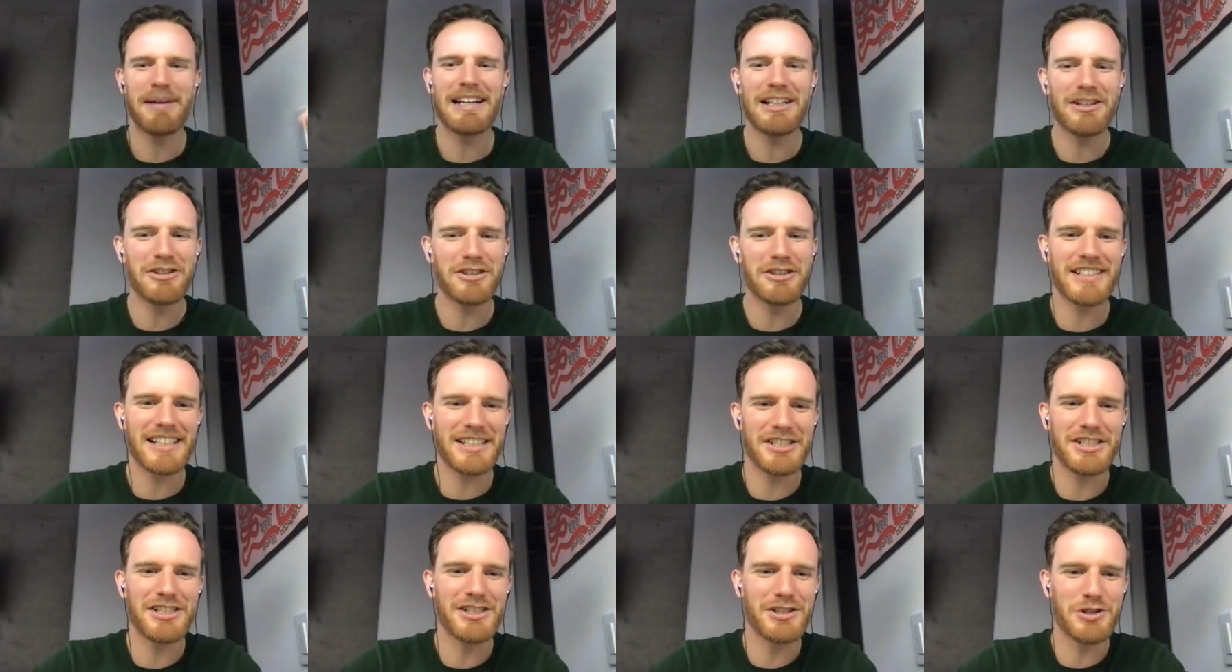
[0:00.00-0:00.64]
Betty looks
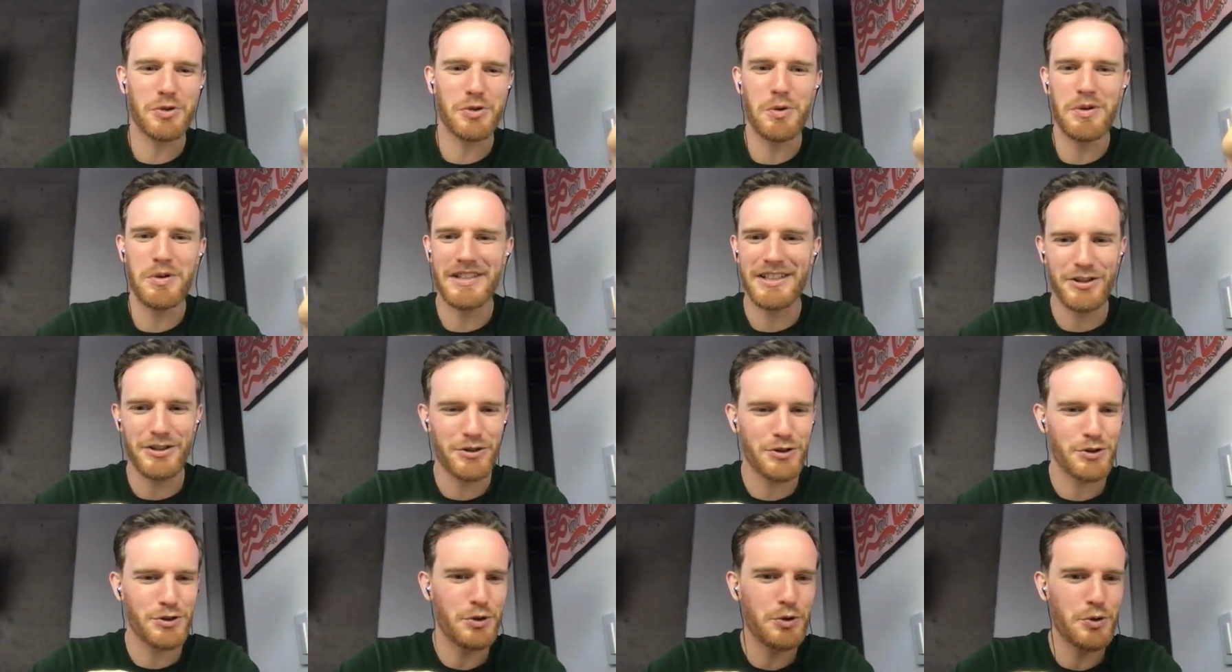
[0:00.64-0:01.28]
like she's
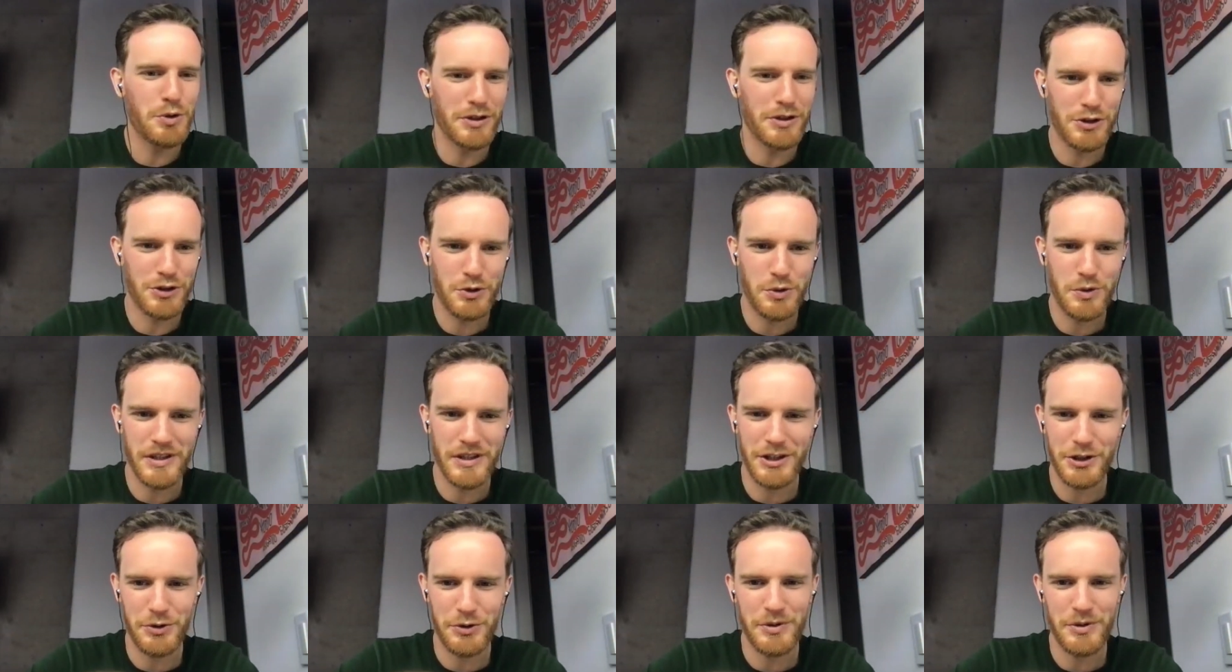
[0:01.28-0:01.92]
22 or
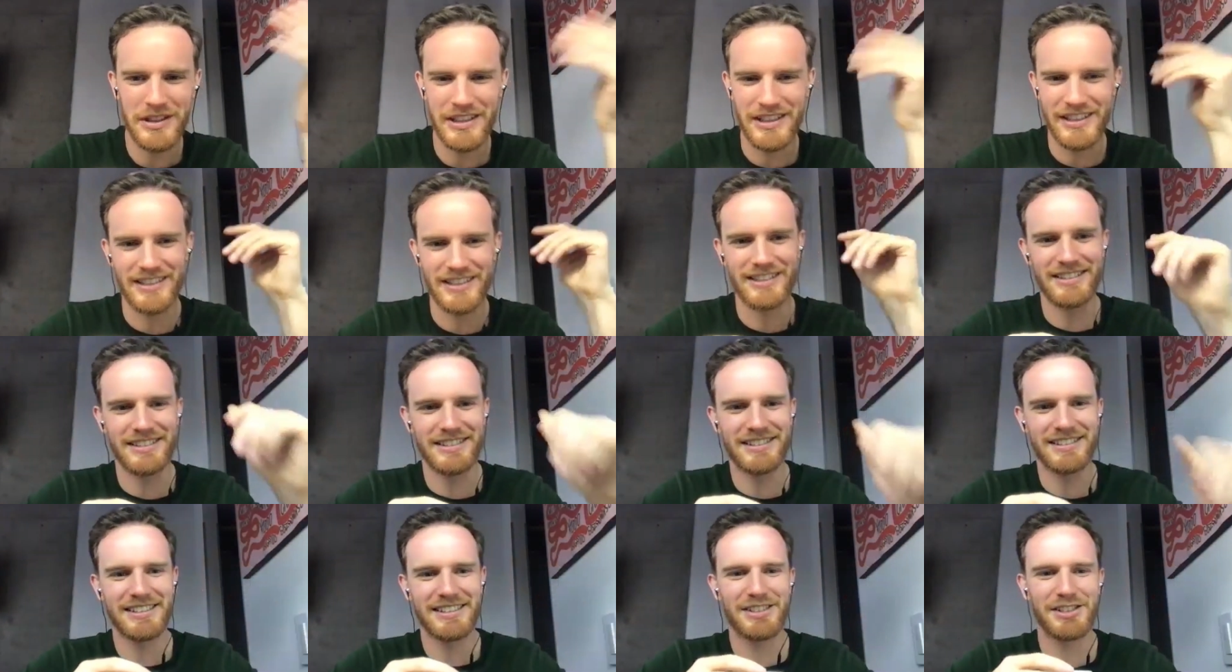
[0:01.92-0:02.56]
23,
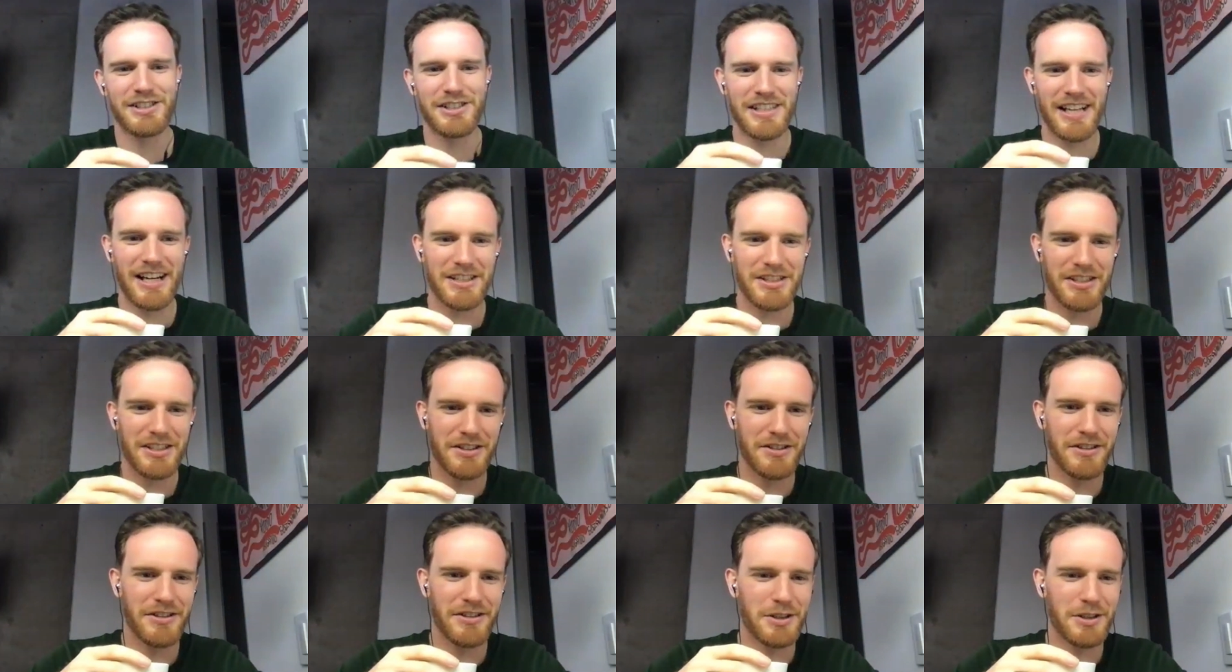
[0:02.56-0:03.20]
and she's actually oh,